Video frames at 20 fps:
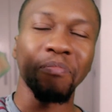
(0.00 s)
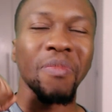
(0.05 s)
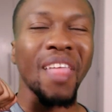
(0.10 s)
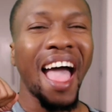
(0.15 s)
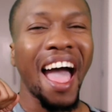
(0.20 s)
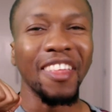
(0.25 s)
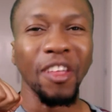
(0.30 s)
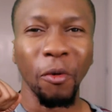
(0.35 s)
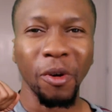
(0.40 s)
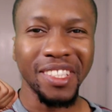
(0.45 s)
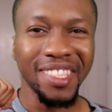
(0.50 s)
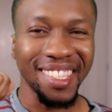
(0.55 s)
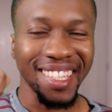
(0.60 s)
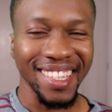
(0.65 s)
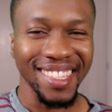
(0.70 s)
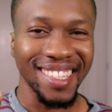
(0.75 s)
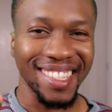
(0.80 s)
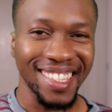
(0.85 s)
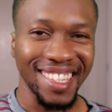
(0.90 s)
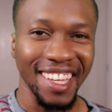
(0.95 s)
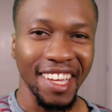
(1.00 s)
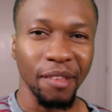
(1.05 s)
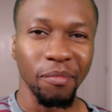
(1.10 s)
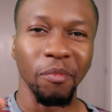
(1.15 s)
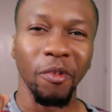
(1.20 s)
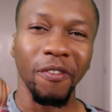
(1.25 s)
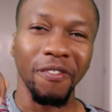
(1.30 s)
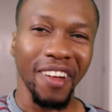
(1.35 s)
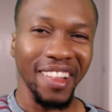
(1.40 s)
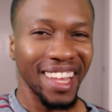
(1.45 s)
I don't want to say stain,
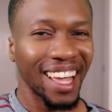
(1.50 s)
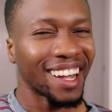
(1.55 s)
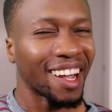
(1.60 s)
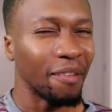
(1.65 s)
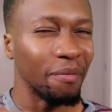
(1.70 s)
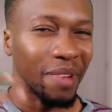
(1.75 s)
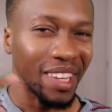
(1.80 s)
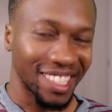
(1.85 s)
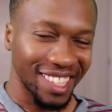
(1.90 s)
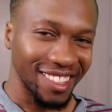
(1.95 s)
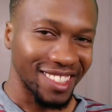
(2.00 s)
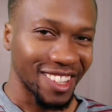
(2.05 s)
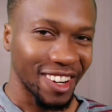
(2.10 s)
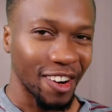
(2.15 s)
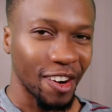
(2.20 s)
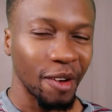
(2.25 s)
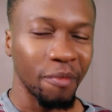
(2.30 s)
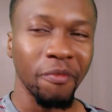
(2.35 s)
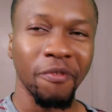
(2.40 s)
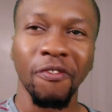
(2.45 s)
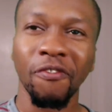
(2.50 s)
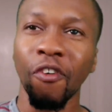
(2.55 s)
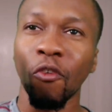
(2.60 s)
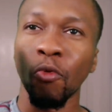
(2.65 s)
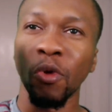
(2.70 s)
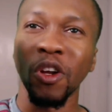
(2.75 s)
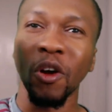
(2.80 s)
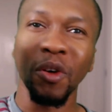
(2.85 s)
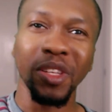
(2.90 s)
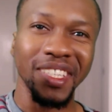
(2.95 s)
but for lack of a better term,
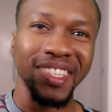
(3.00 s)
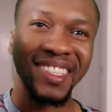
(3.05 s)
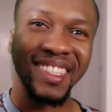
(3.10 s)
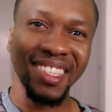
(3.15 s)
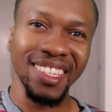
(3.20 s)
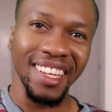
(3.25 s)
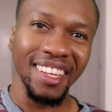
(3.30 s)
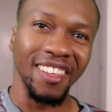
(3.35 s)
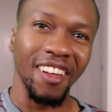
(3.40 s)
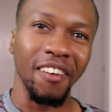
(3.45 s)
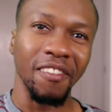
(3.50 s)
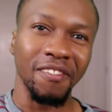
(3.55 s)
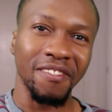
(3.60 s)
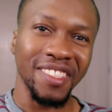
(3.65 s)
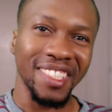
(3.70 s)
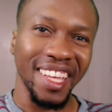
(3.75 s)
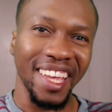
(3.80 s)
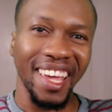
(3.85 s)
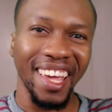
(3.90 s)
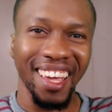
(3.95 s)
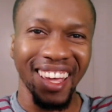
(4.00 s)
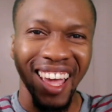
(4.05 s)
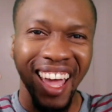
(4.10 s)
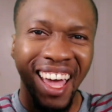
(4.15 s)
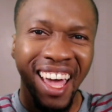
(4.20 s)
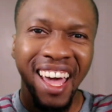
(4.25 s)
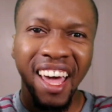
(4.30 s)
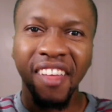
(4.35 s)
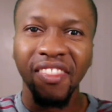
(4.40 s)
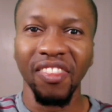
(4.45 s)
without the stain of saying
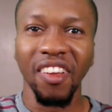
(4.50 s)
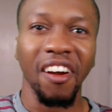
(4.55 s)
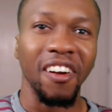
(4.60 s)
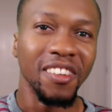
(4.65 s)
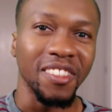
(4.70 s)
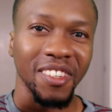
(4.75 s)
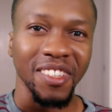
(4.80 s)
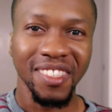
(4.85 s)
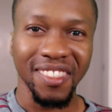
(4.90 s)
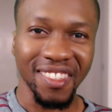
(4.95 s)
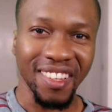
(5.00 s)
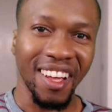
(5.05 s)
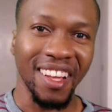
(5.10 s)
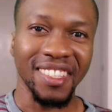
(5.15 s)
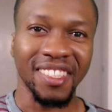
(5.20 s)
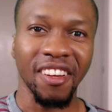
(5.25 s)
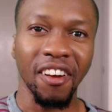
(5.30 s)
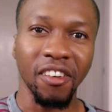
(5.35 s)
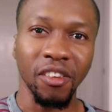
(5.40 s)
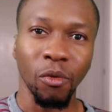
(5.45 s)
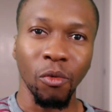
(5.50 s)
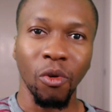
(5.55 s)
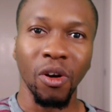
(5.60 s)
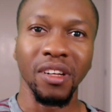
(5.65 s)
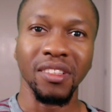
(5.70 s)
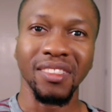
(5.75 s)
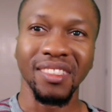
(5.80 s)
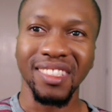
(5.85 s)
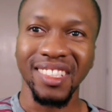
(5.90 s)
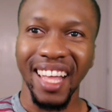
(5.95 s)
Naruto and Sasuke are the
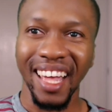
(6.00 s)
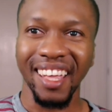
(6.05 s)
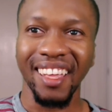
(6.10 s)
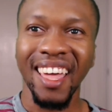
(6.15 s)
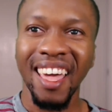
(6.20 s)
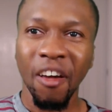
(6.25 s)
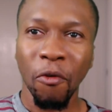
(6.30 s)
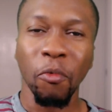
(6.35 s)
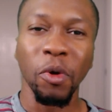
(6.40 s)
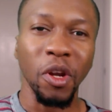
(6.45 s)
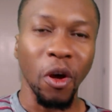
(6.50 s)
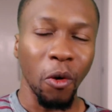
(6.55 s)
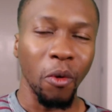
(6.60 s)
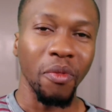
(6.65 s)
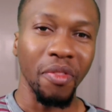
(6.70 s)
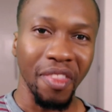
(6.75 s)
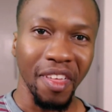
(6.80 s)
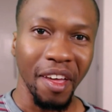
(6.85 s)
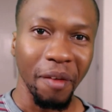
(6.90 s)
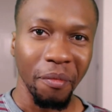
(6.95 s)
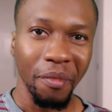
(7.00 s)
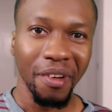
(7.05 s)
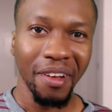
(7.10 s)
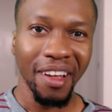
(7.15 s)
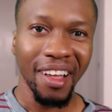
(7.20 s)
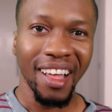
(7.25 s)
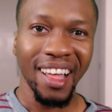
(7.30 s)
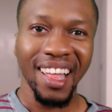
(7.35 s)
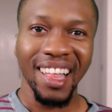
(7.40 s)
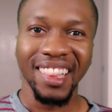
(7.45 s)
ones, like without them
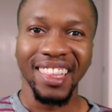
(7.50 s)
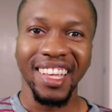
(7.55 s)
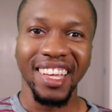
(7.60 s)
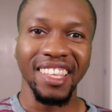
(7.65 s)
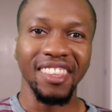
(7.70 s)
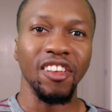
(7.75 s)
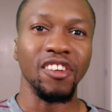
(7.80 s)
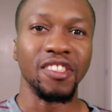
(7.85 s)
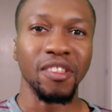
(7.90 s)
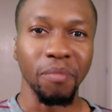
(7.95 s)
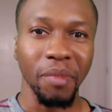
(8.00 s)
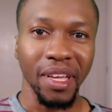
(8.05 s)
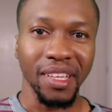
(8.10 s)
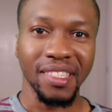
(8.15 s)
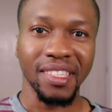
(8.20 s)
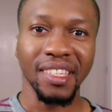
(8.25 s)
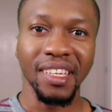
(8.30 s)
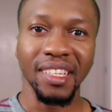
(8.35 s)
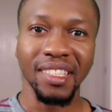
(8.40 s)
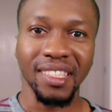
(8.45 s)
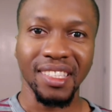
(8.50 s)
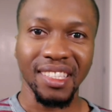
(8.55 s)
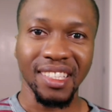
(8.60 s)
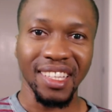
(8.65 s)
it doesn't make sense.